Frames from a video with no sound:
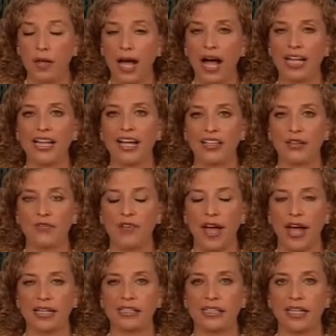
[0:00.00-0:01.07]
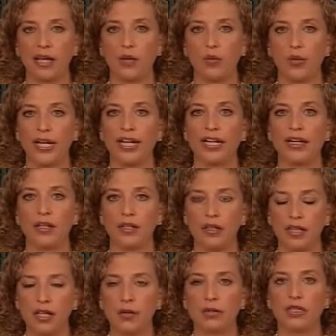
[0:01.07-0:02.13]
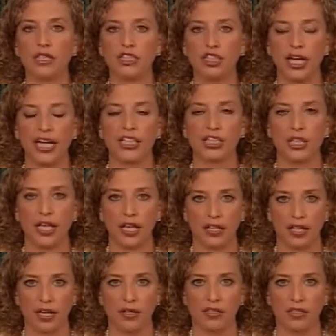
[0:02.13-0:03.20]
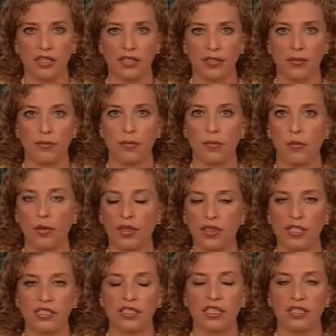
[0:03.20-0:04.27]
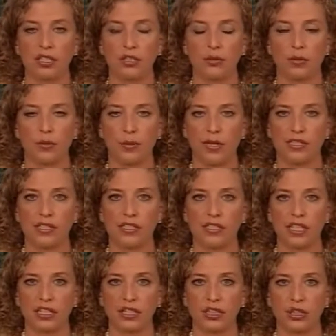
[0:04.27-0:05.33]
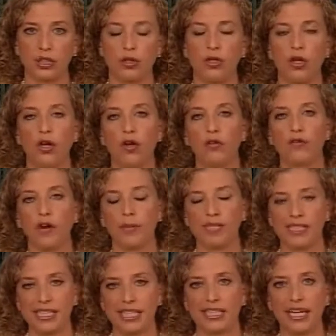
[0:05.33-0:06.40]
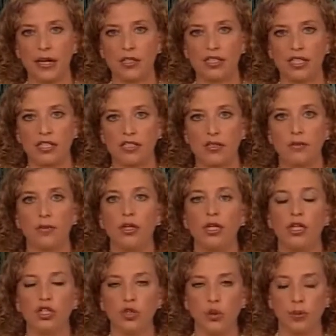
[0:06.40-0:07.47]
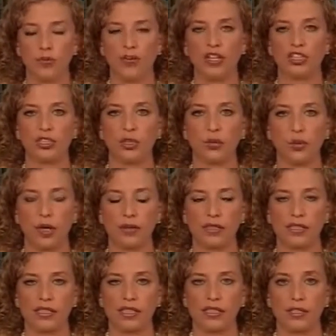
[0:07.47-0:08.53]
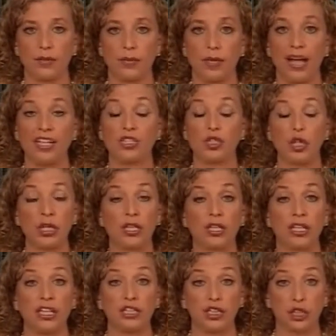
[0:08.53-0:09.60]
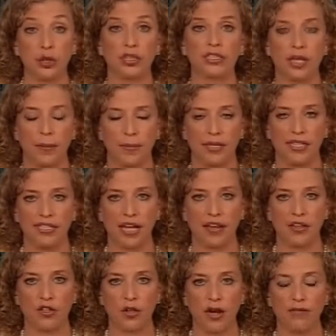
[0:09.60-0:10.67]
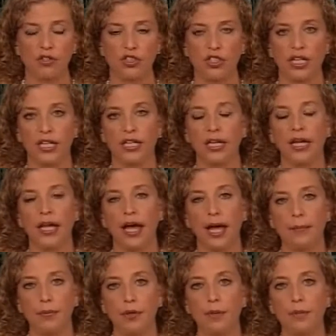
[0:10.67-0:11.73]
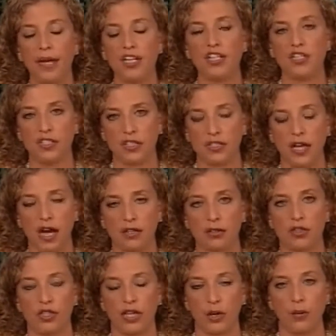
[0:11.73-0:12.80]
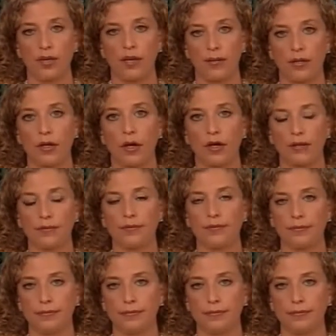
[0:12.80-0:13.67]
highlight the fact that we literally changed the healthcare system with this with the president's signature from a sick care system to a prevention and wellness system, and took the insurance companies out of the driver's seat and put patients and doctors there where they belong.